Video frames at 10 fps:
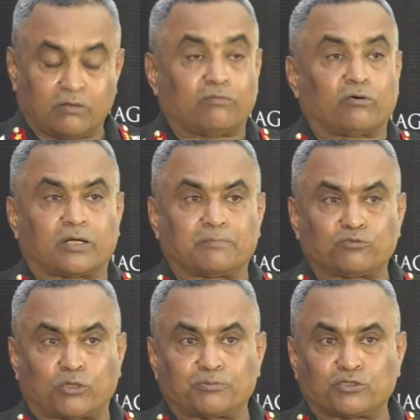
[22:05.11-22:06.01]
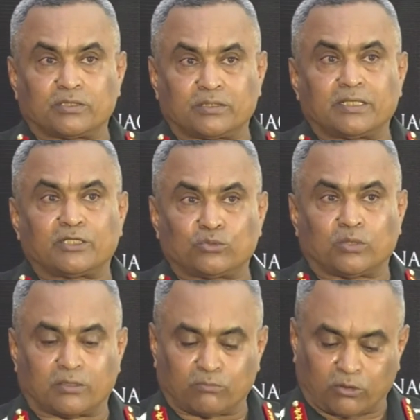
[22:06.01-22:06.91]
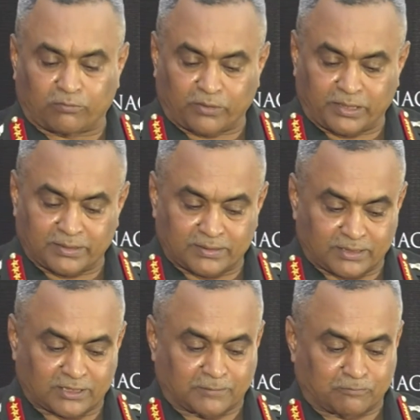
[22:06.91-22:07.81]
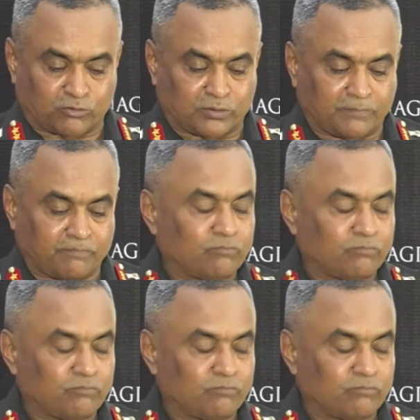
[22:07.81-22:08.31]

for absorption into our warfighting systems.